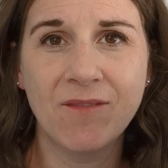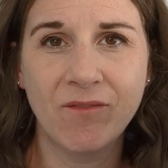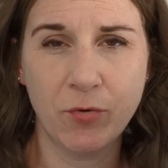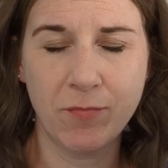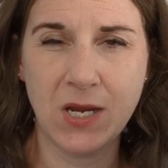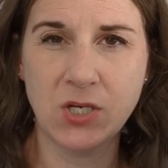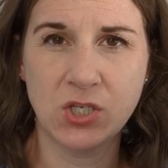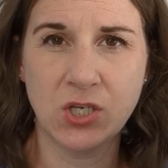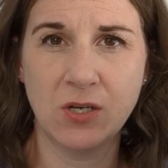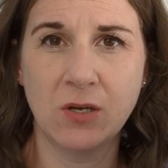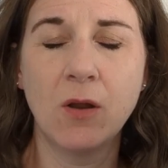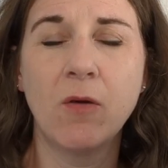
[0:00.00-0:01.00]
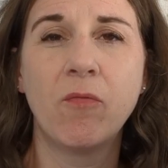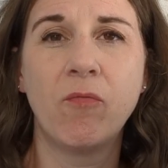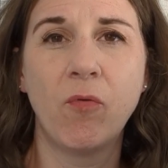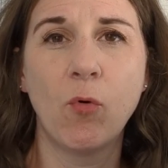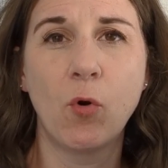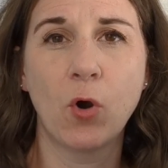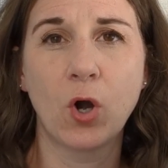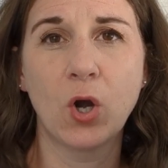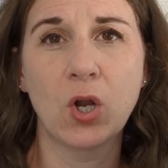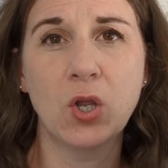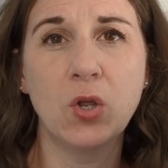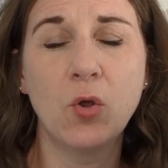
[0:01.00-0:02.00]
that information
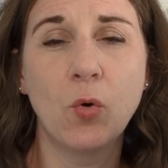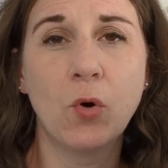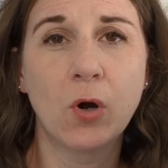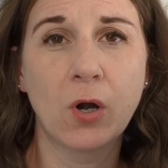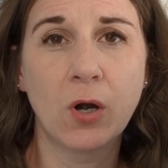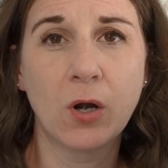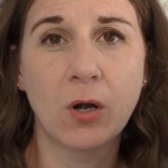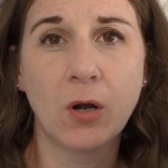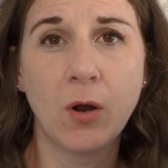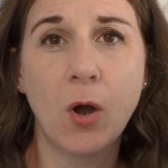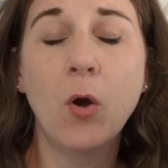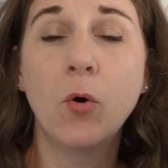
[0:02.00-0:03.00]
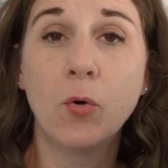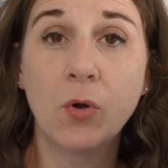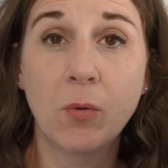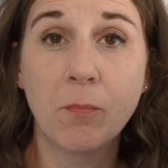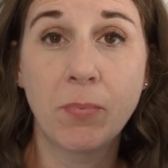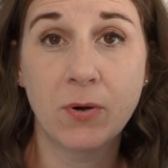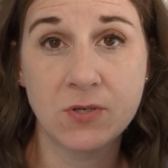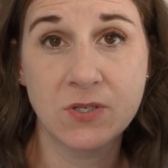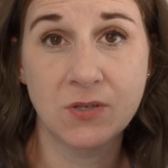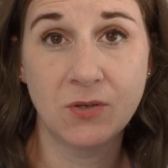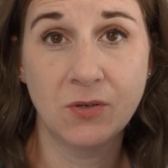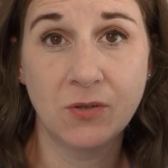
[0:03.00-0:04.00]
for your own
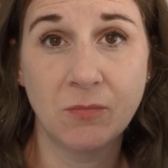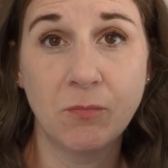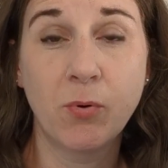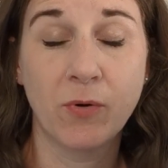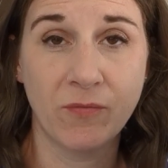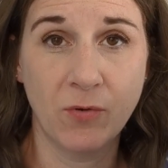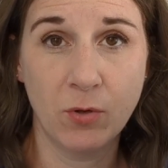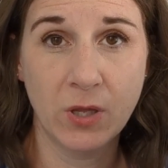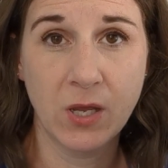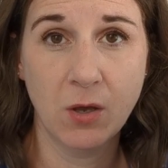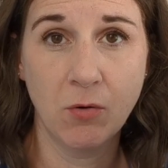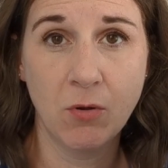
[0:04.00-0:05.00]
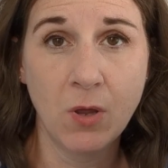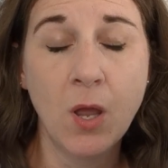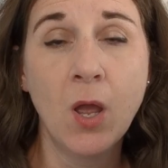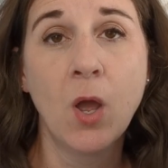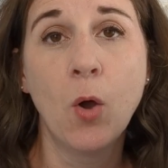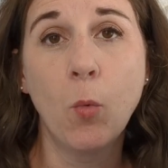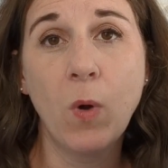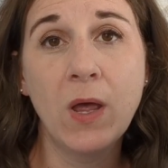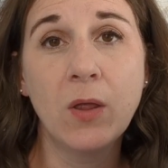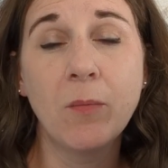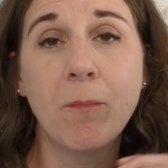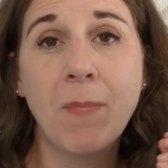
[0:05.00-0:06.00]
personal portfolio?
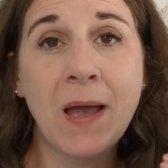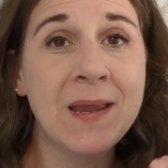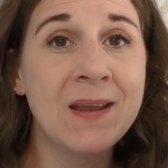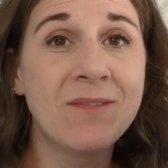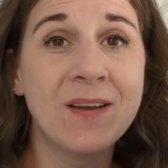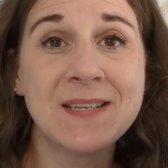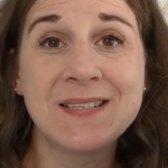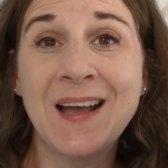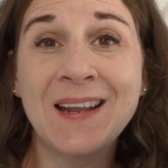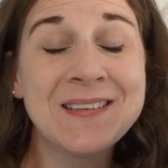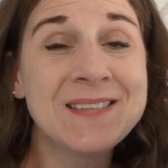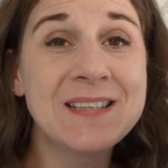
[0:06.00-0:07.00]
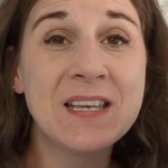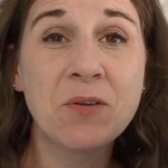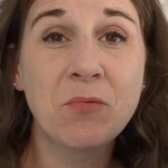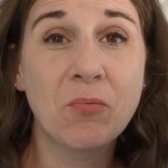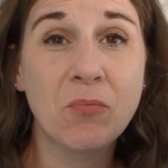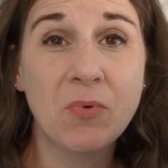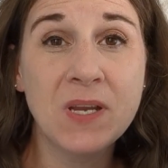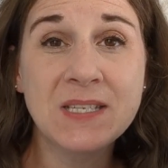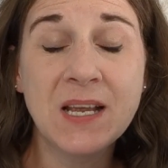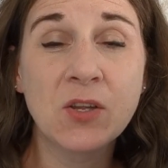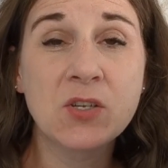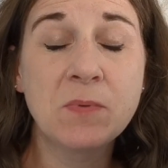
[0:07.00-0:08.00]
Well, my advice, honestly,
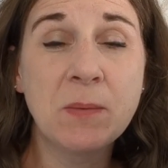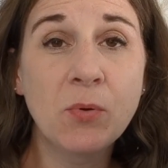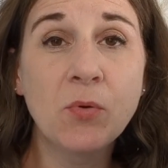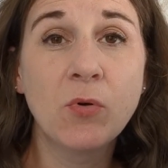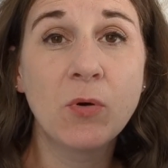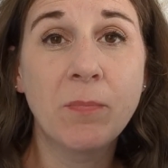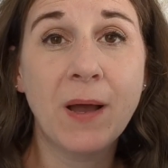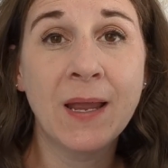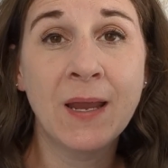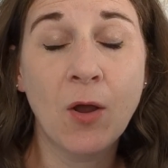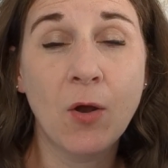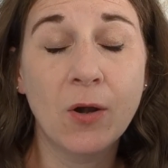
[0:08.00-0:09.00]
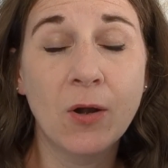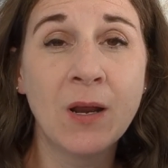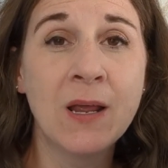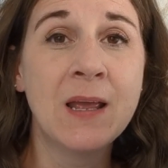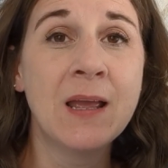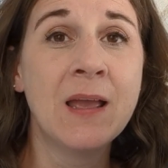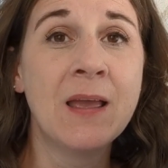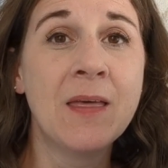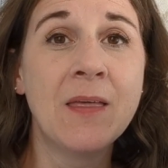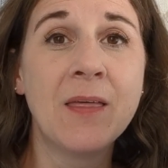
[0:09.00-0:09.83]
retailers, people who are buying art,